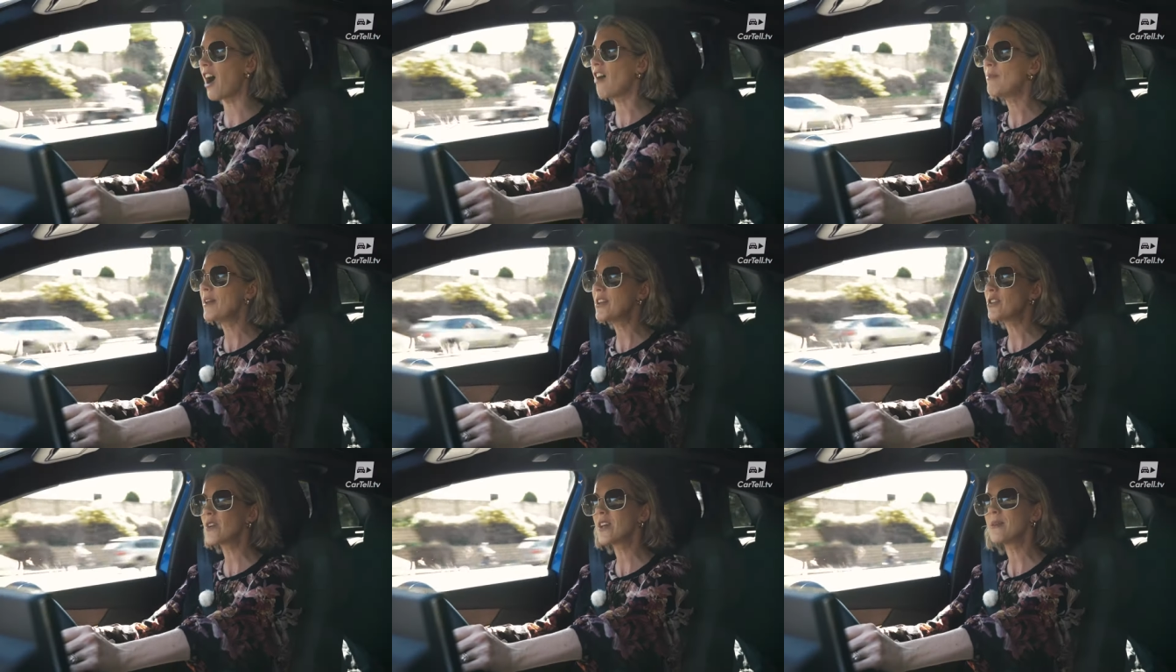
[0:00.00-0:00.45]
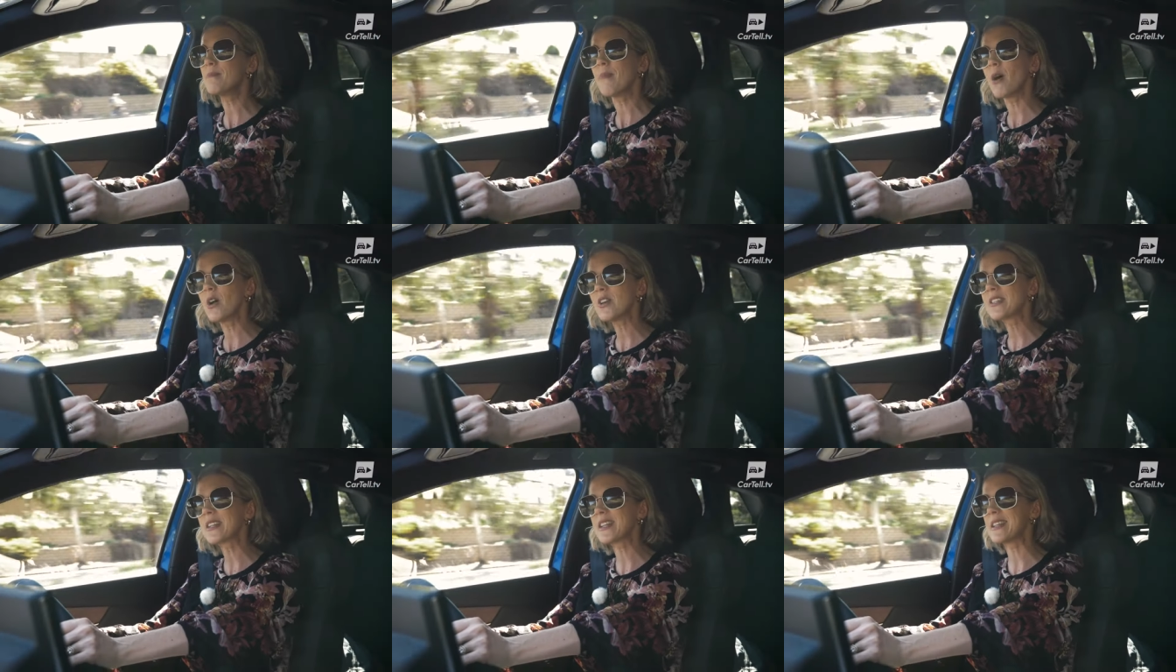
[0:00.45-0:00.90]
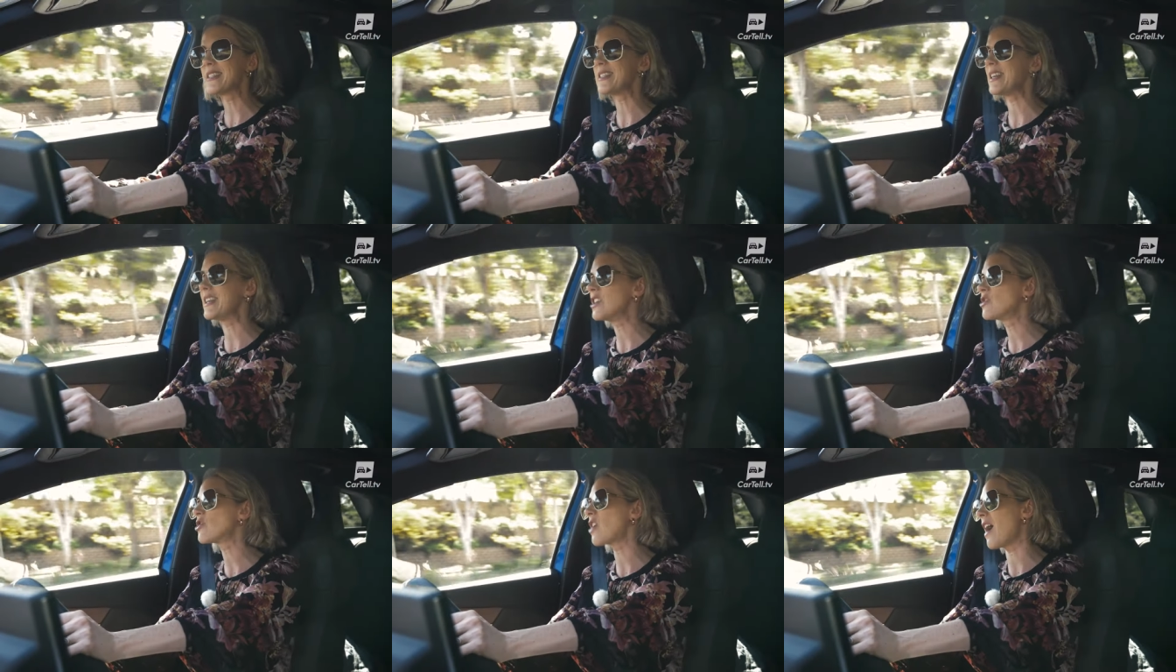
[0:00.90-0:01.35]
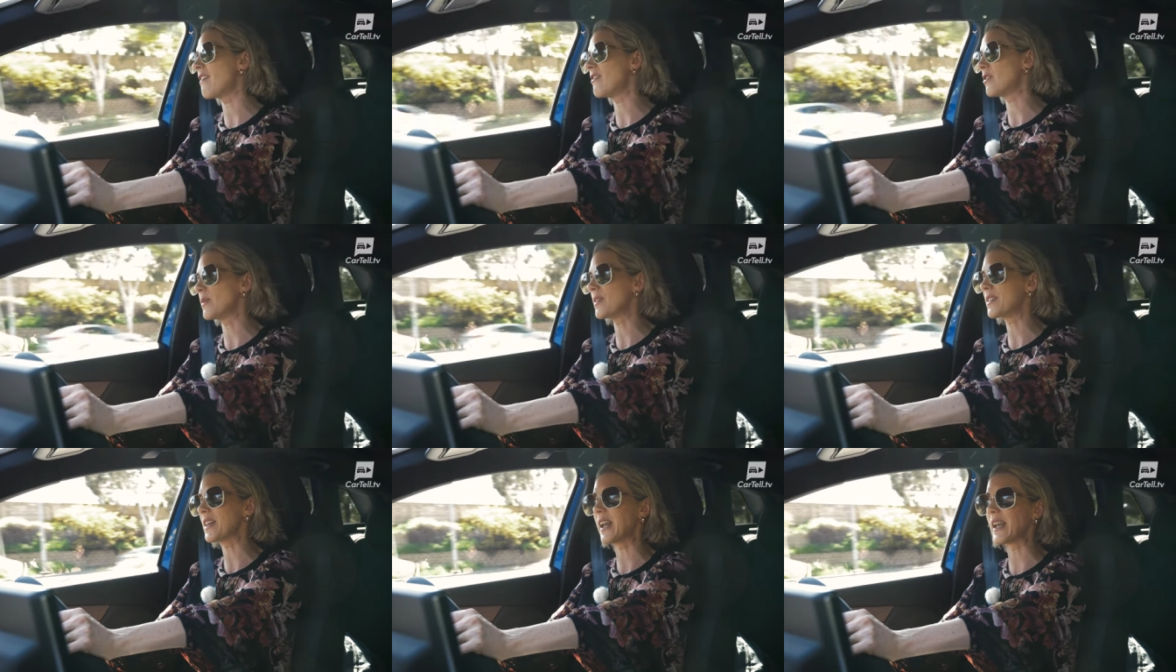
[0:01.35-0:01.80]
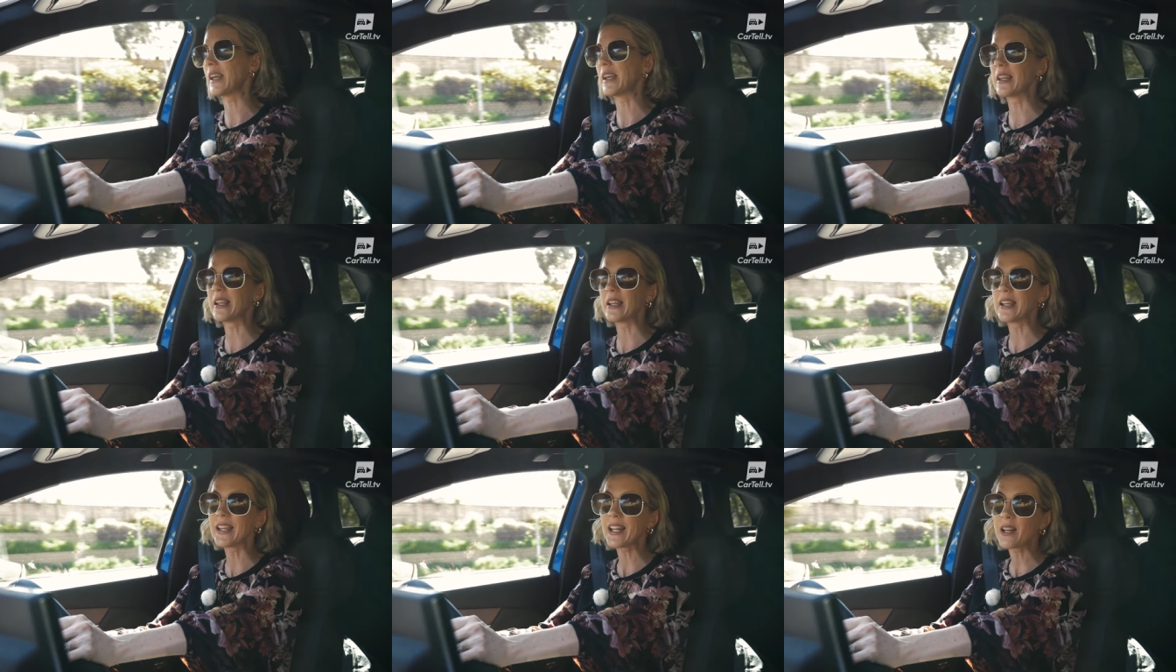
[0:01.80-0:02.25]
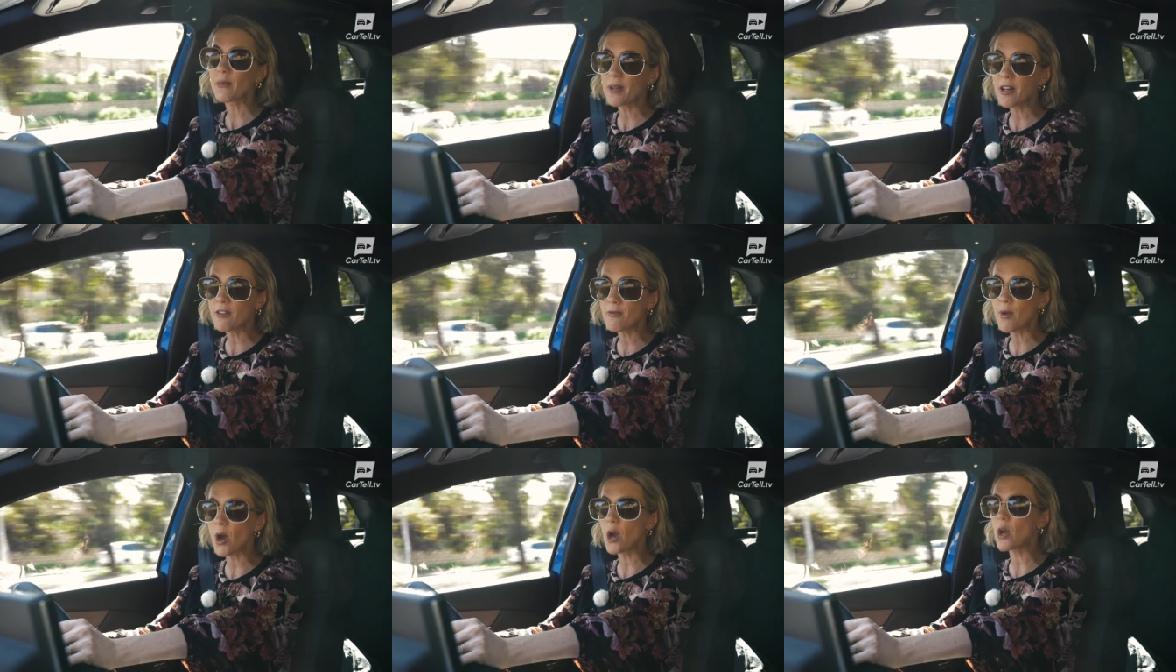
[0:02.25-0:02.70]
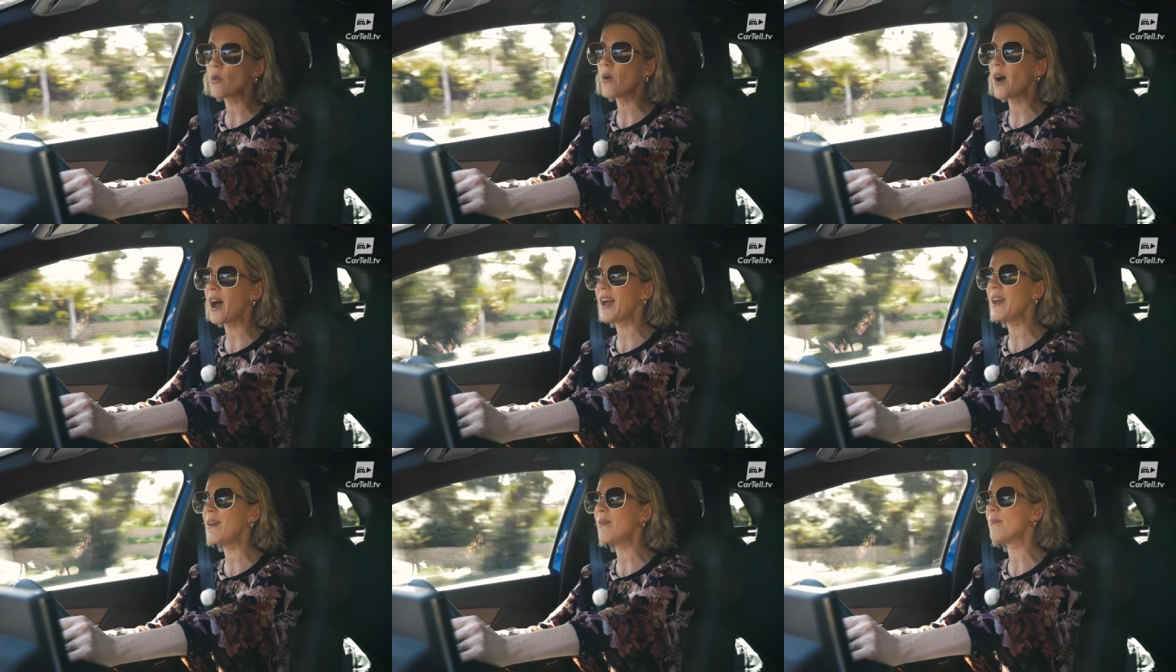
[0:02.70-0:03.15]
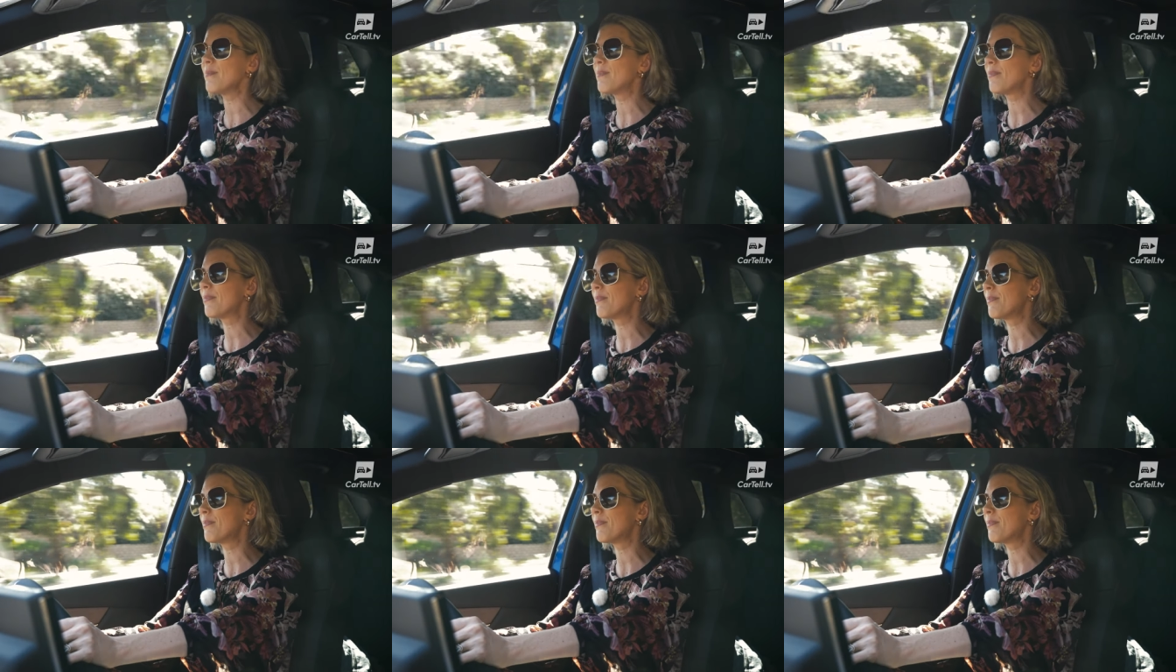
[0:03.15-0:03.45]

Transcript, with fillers: I've been doing mostly city driving with a little bit of motorway,